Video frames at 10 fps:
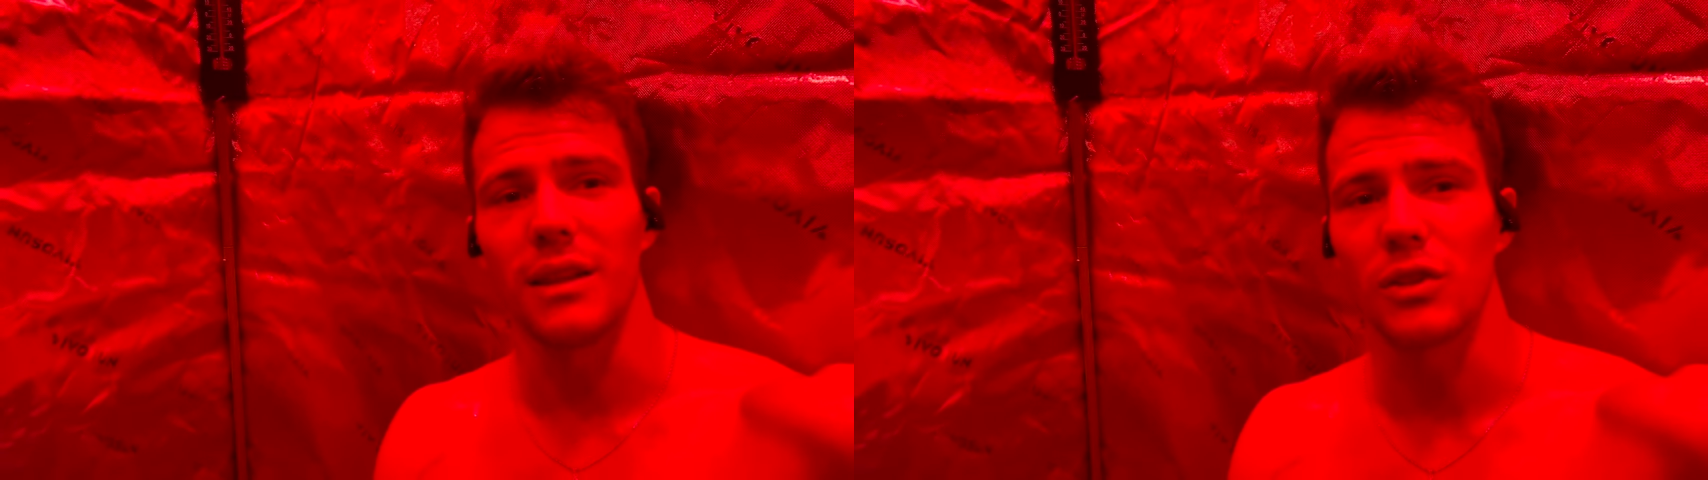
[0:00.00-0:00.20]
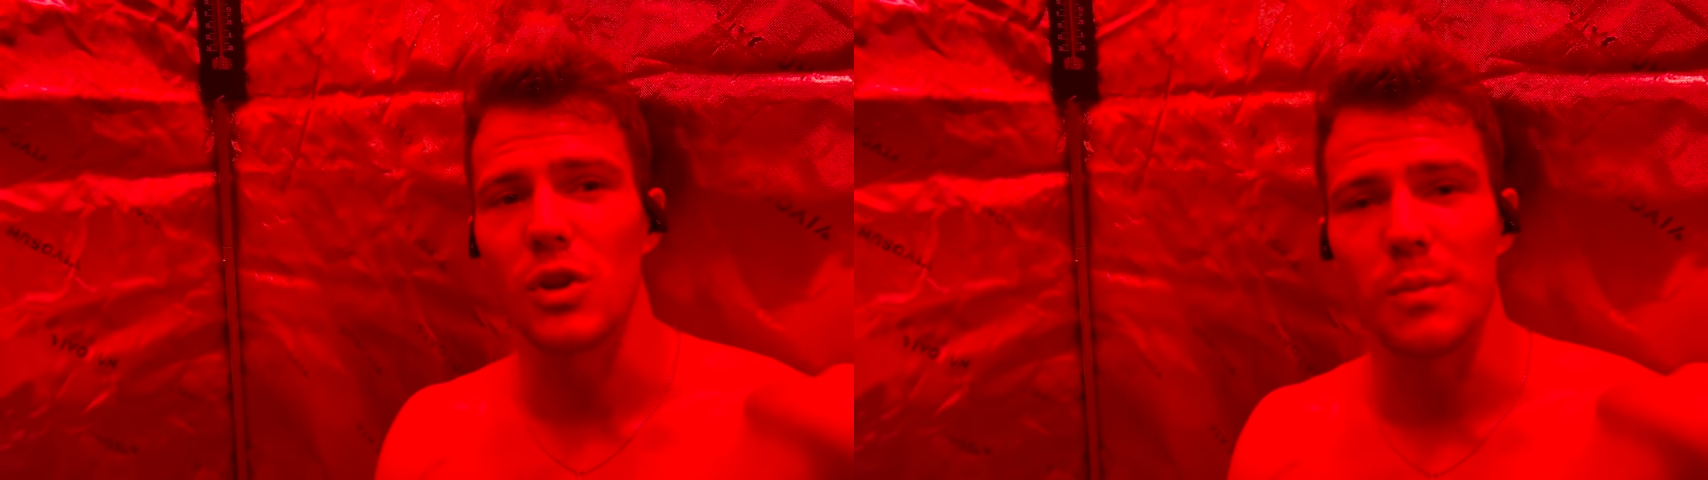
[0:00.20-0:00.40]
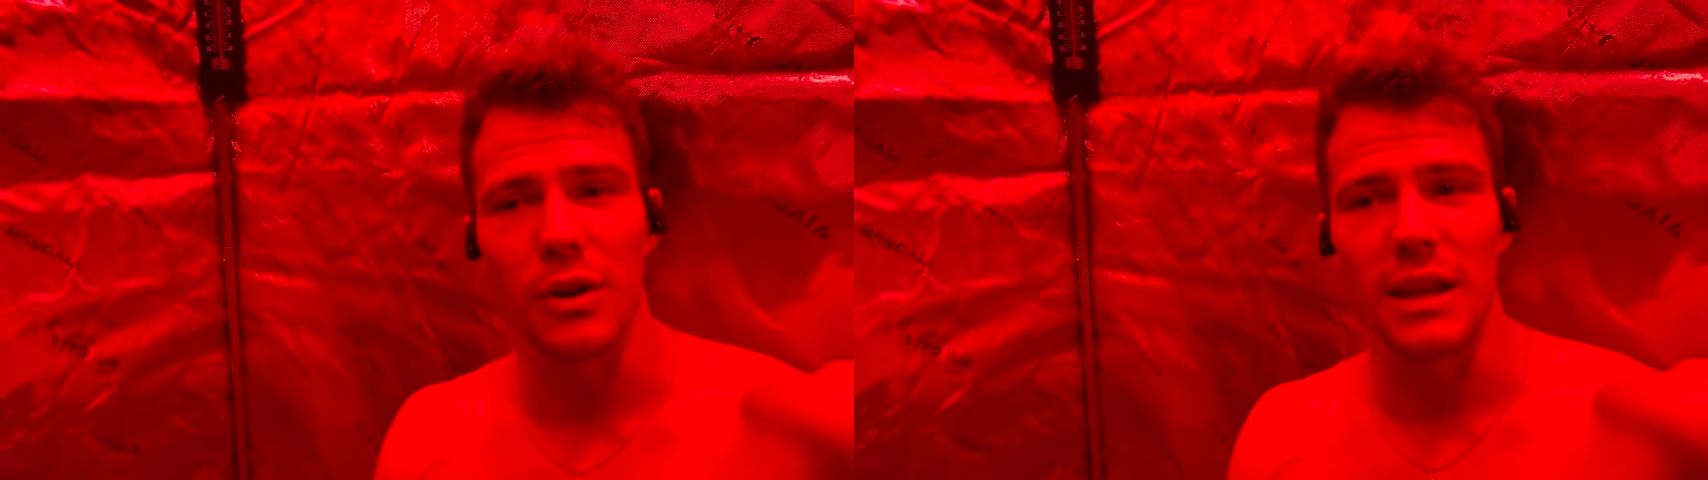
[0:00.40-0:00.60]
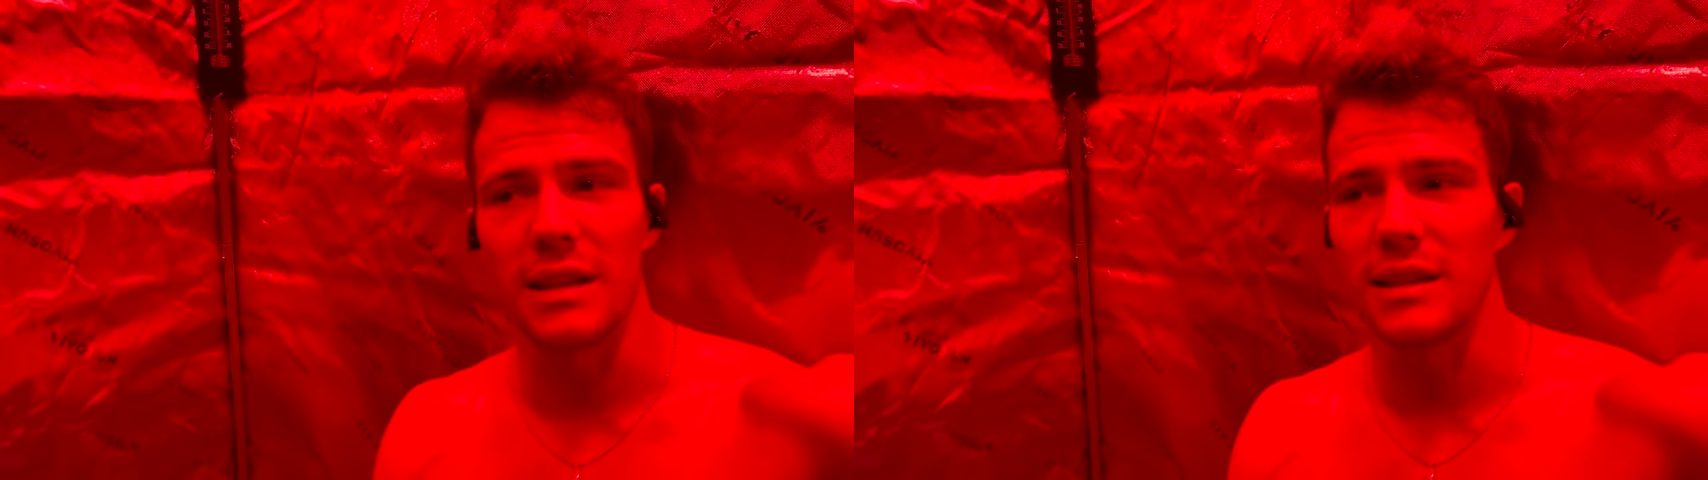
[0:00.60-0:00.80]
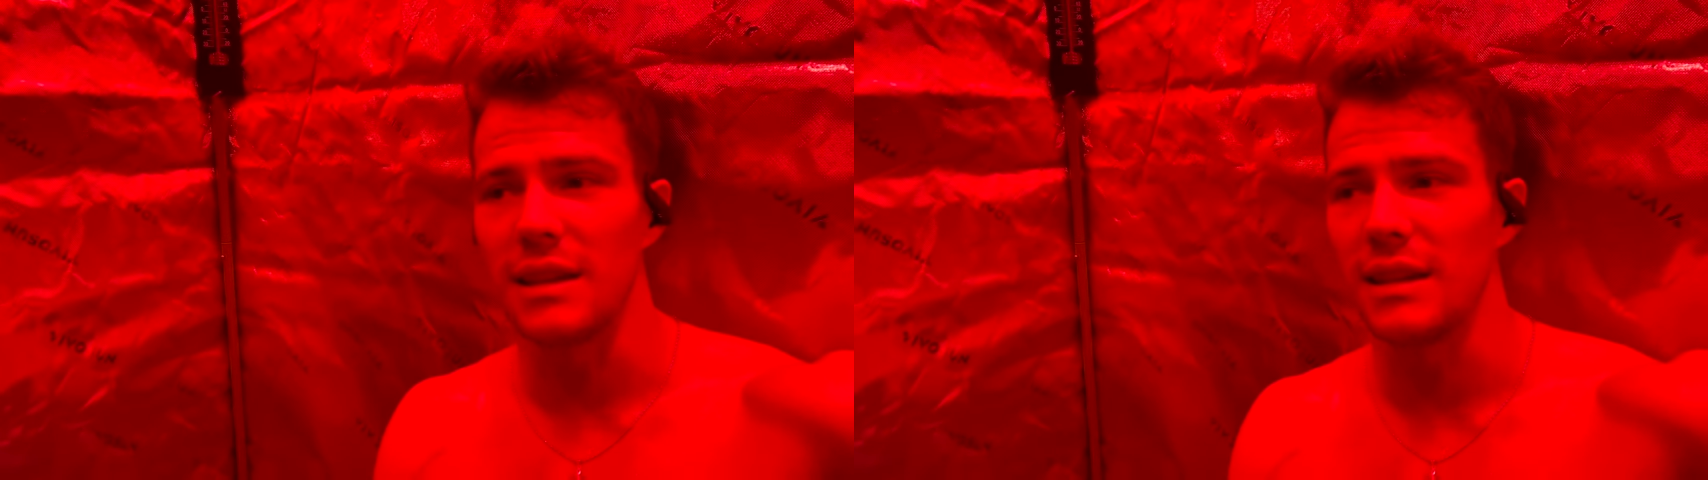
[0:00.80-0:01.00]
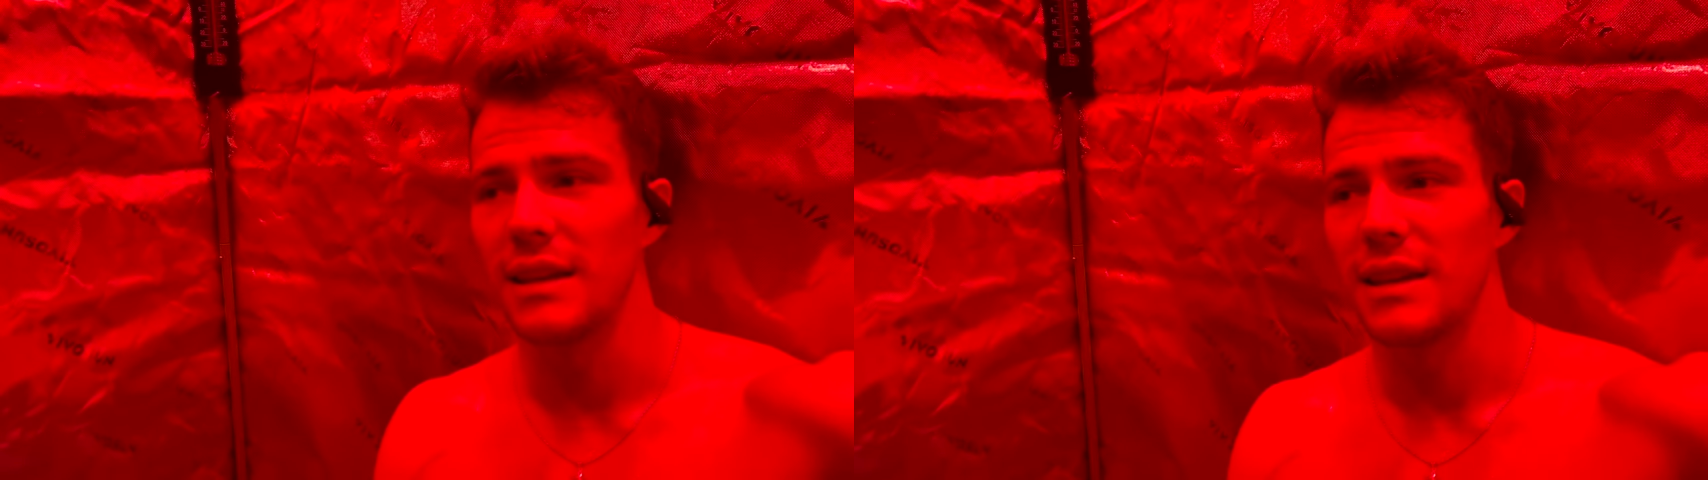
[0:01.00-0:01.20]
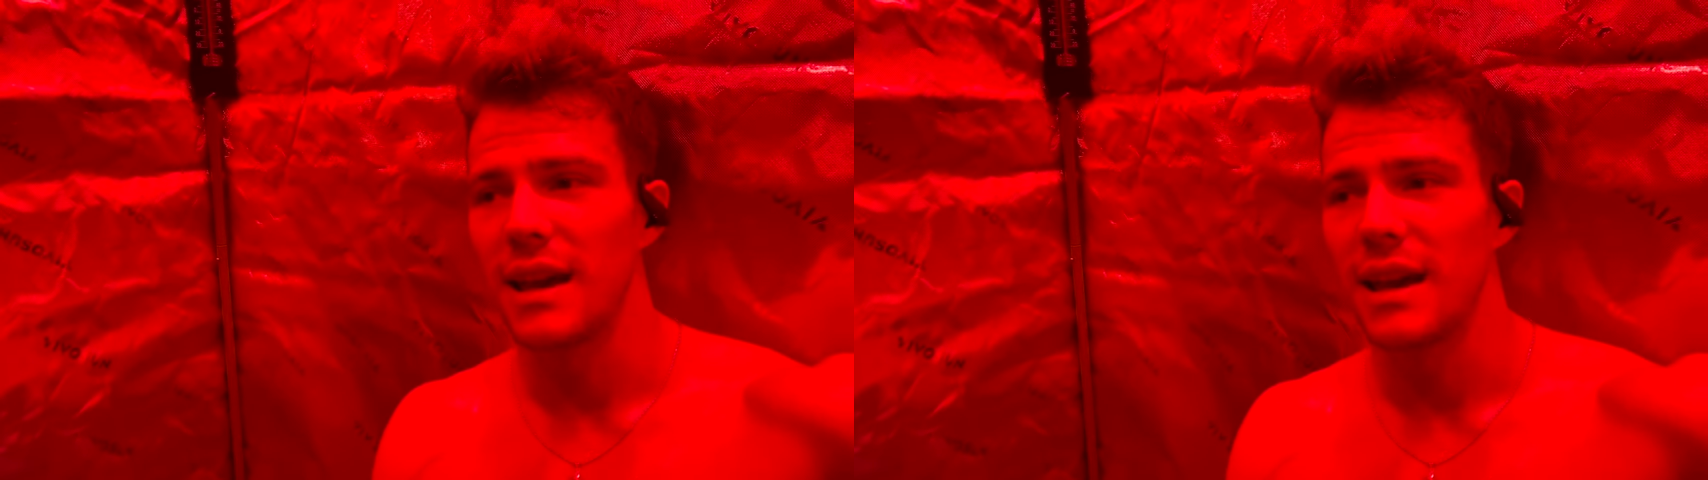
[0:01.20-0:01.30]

It's super easy.